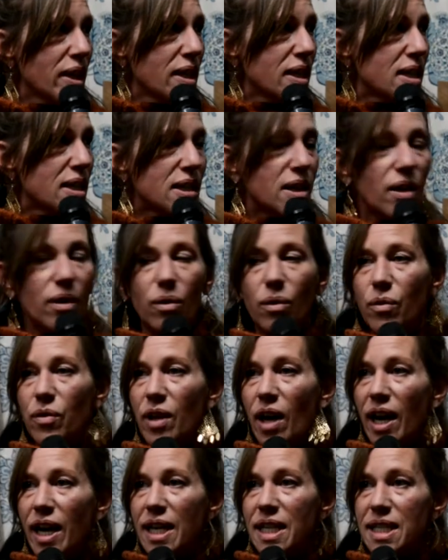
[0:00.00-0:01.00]
So the
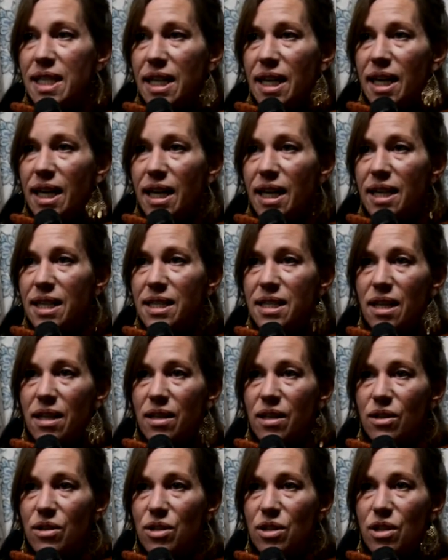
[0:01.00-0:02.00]
idea is that
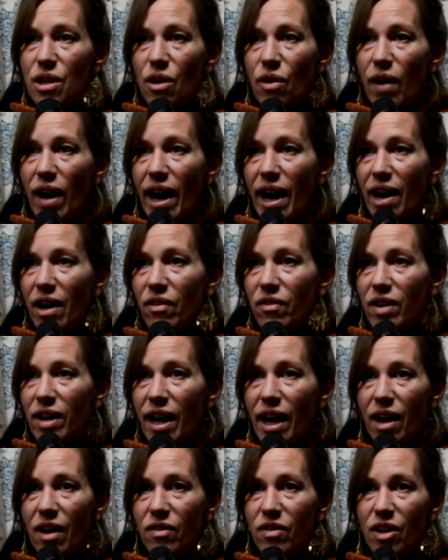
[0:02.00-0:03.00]
there's no have and
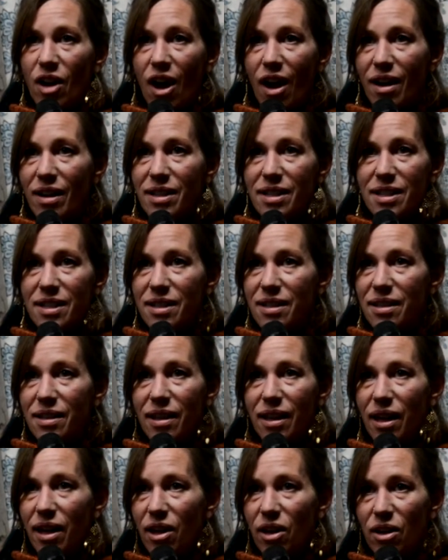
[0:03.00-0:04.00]
have-nots
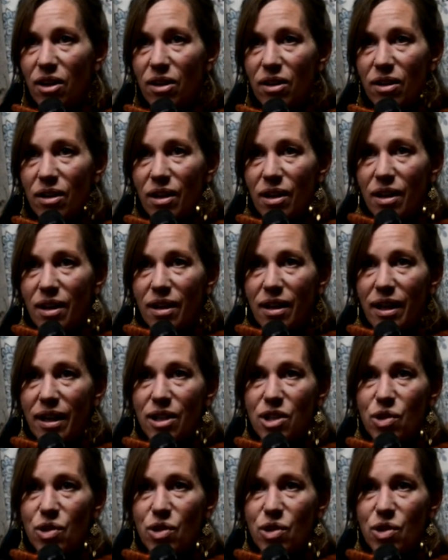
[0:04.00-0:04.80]
here. Like,